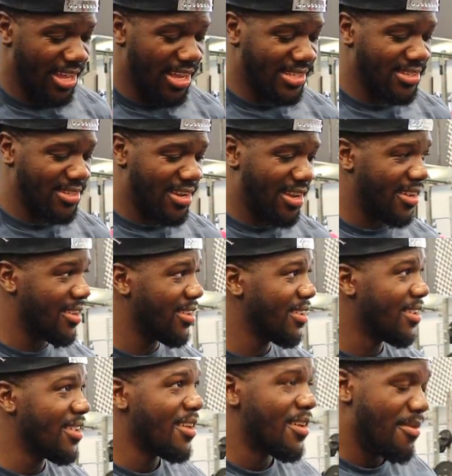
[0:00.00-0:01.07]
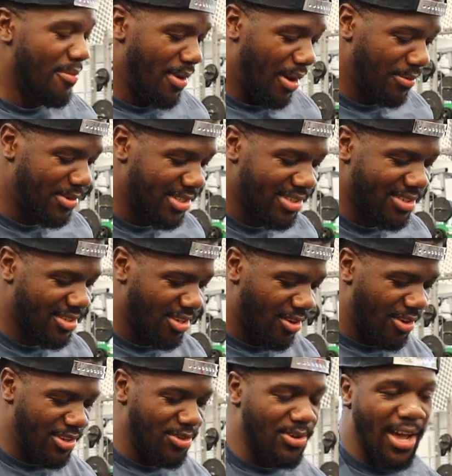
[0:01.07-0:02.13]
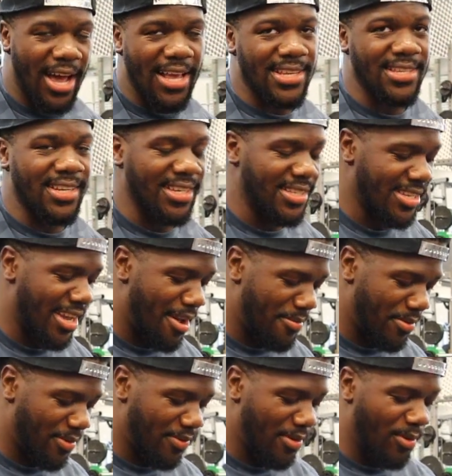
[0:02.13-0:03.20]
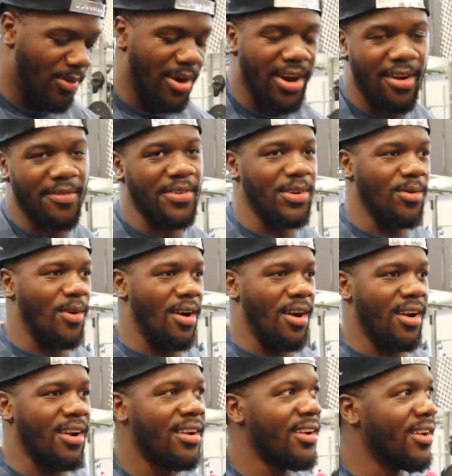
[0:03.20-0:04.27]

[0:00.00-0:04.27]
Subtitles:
yesterday, but I'm just showing you guys an example for wherever you are.